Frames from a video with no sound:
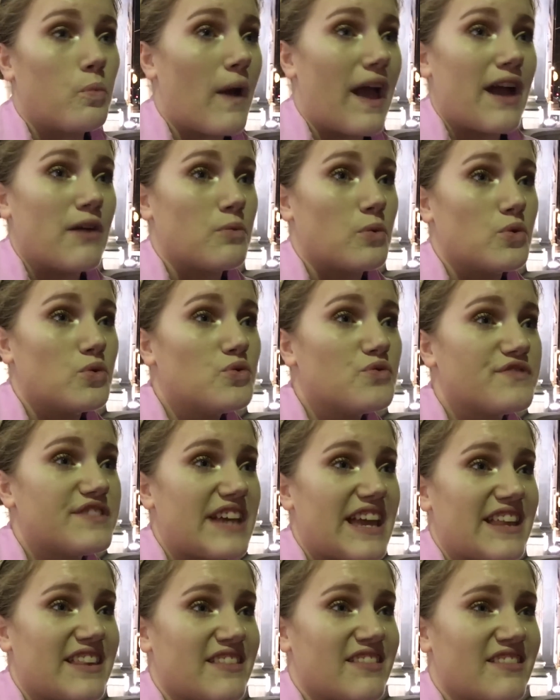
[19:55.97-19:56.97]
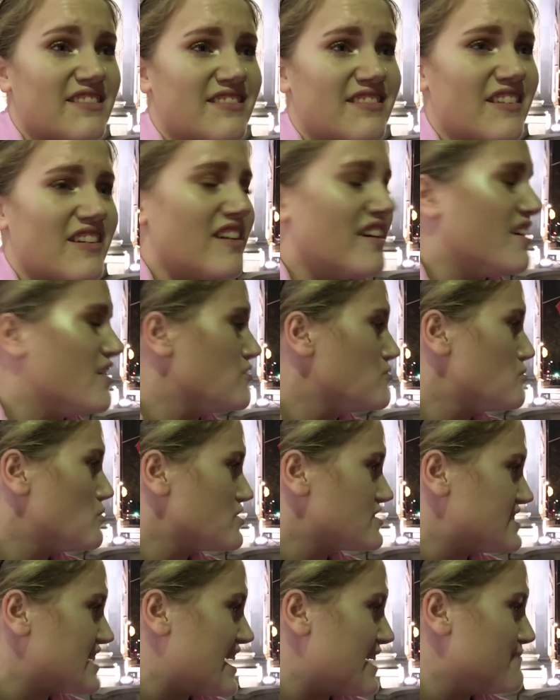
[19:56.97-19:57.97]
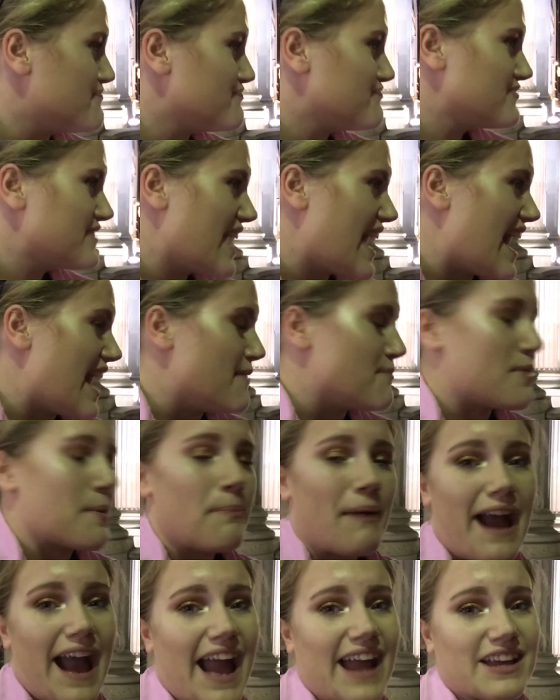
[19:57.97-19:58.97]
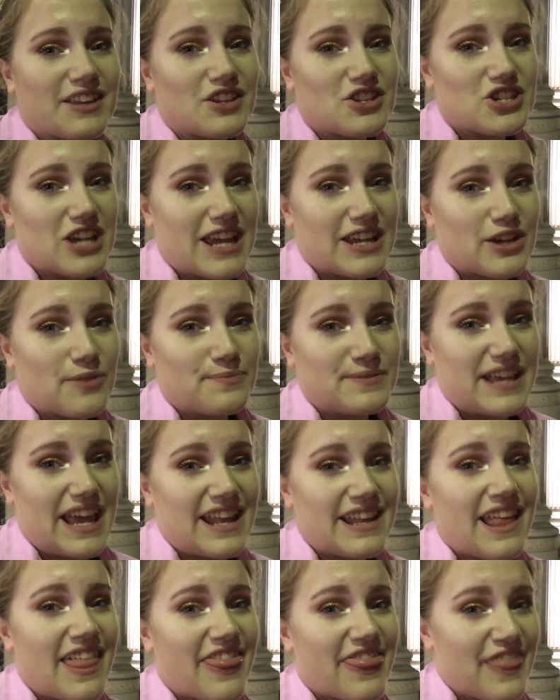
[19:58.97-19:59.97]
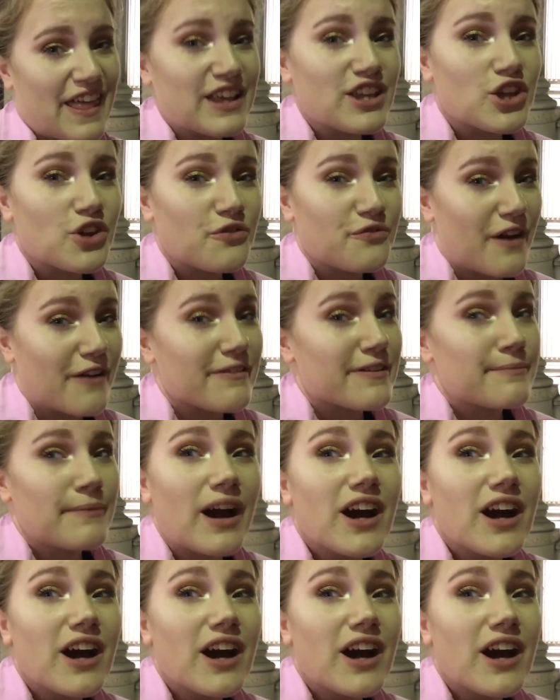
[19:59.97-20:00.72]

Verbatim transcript: werewolves in the was it? Yeah, the pack that Jacob's in. Thank you very